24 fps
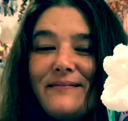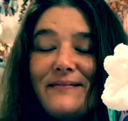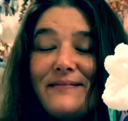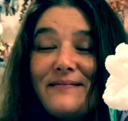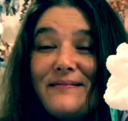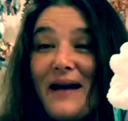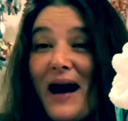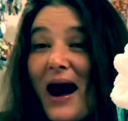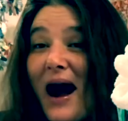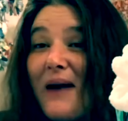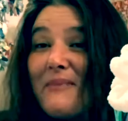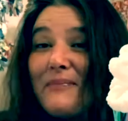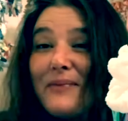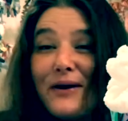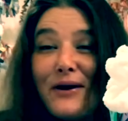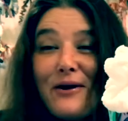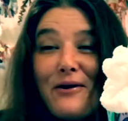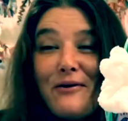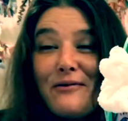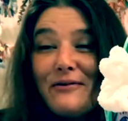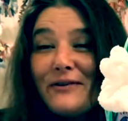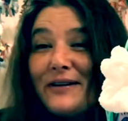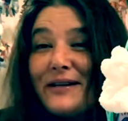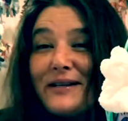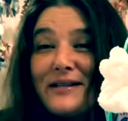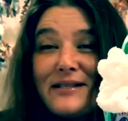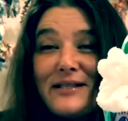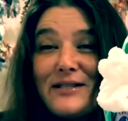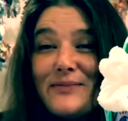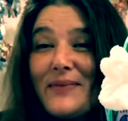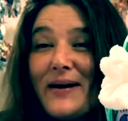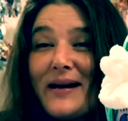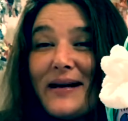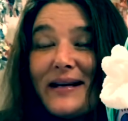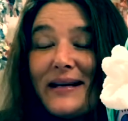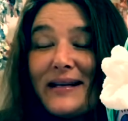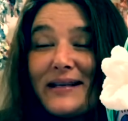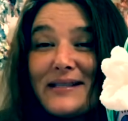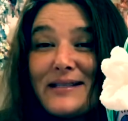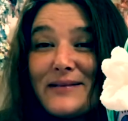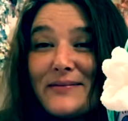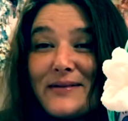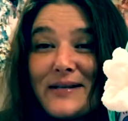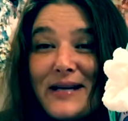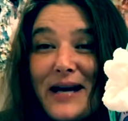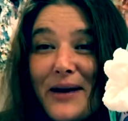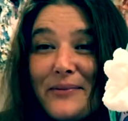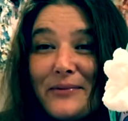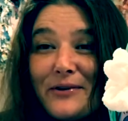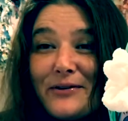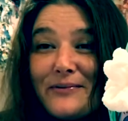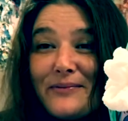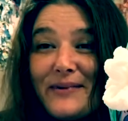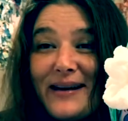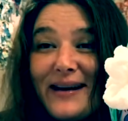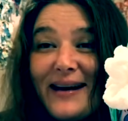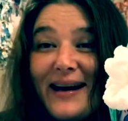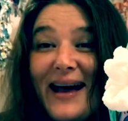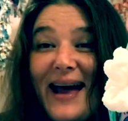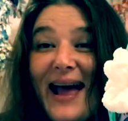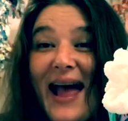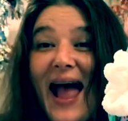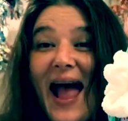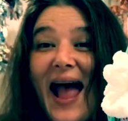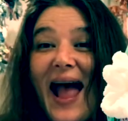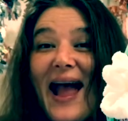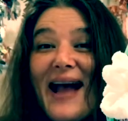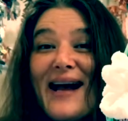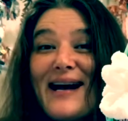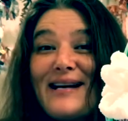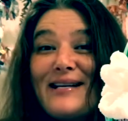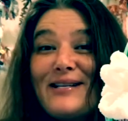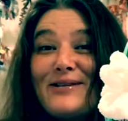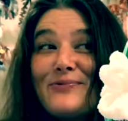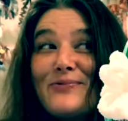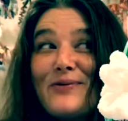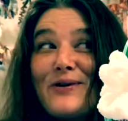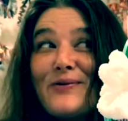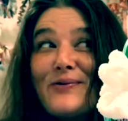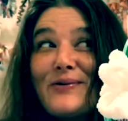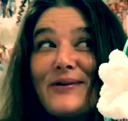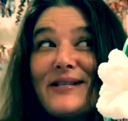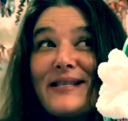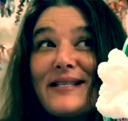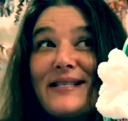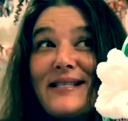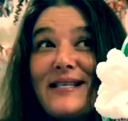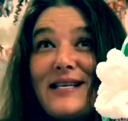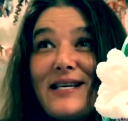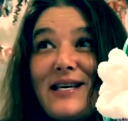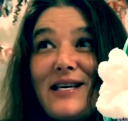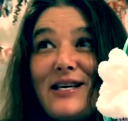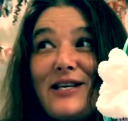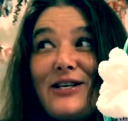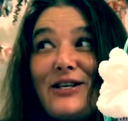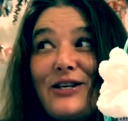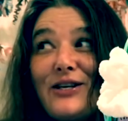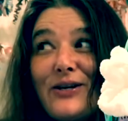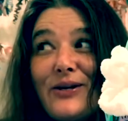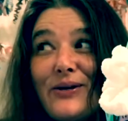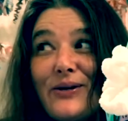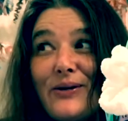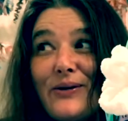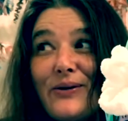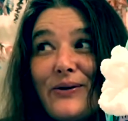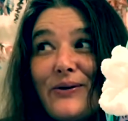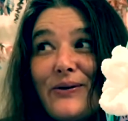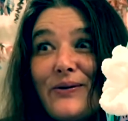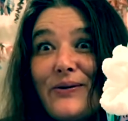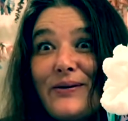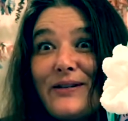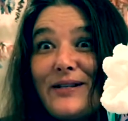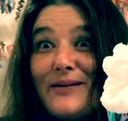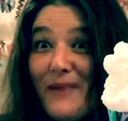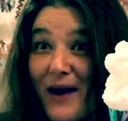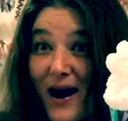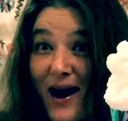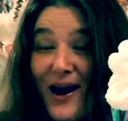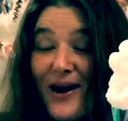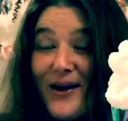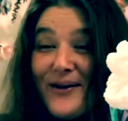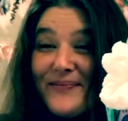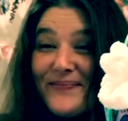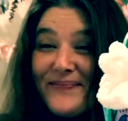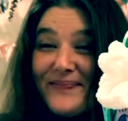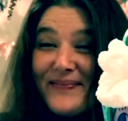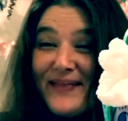hopping over and spending some time with me. And we will see you tomorrow.